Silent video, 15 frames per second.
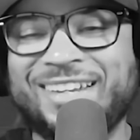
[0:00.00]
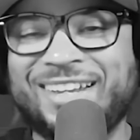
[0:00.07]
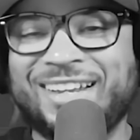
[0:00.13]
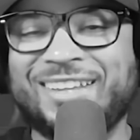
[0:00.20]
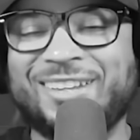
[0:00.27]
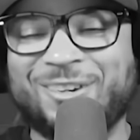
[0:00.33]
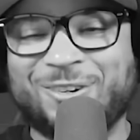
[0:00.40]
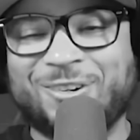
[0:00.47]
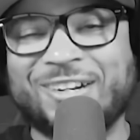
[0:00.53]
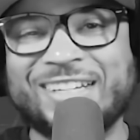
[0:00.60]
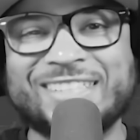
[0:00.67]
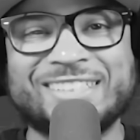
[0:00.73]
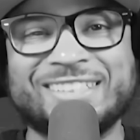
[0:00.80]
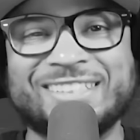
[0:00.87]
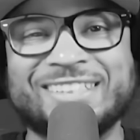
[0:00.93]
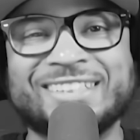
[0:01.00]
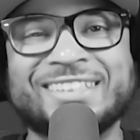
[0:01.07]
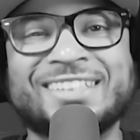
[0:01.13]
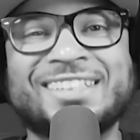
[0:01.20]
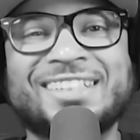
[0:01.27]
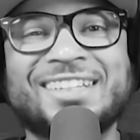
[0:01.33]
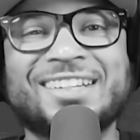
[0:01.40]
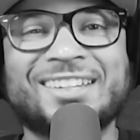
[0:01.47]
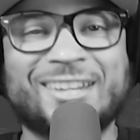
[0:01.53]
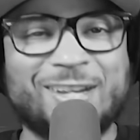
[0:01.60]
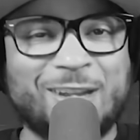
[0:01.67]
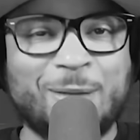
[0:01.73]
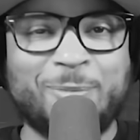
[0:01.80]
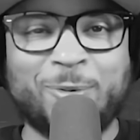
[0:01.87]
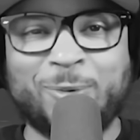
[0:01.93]
that the Hornets took
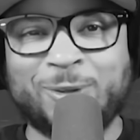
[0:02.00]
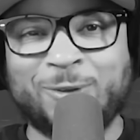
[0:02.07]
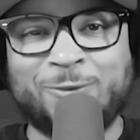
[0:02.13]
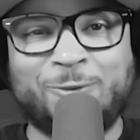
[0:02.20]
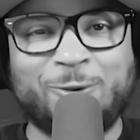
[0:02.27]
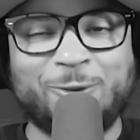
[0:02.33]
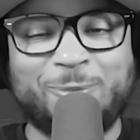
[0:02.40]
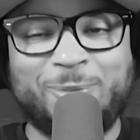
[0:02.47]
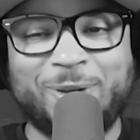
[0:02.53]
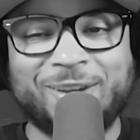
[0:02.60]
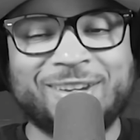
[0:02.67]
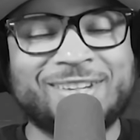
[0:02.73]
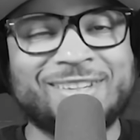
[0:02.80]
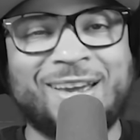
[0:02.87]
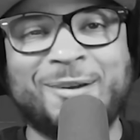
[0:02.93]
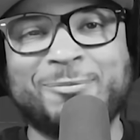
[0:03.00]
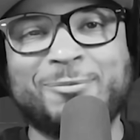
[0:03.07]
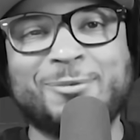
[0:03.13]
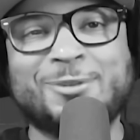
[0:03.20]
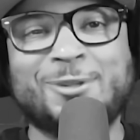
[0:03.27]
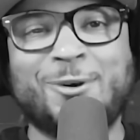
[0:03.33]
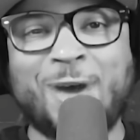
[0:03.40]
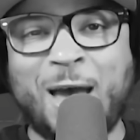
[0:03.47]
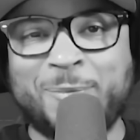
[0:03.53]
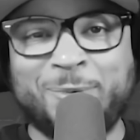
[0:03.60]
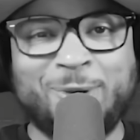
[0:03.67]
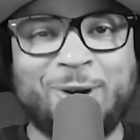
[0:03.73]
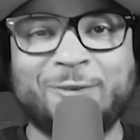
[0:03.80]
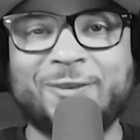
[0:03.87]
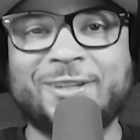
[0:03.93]
Knipple with the 4th pick, because I'm so happy
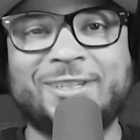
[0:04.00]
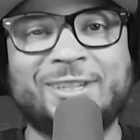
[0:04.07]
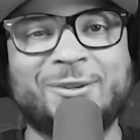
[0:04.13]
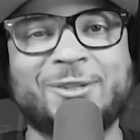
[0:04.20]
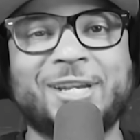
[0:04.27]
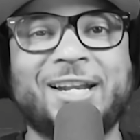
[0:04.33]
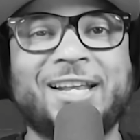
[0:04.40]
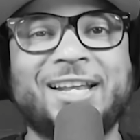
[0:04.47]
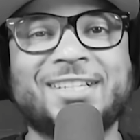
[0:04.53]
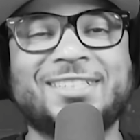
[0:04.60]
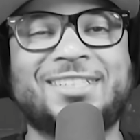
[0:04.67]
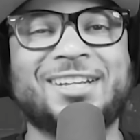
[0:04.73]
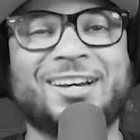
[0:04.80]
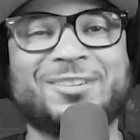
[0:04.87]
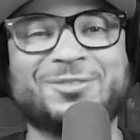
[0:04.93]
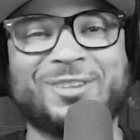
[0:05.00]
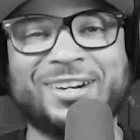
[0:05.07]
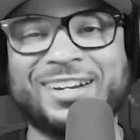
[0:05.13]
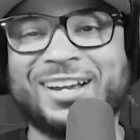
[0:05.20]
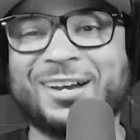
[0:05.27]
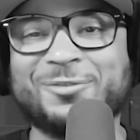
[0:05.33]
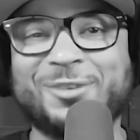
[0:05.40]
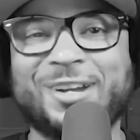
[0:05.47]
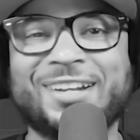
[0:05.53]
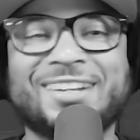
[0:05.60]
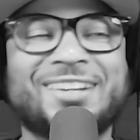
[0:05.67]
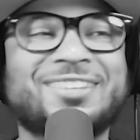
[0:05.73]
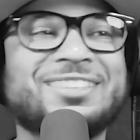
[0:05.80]
we don't have to deal with any of that stuff right now, man.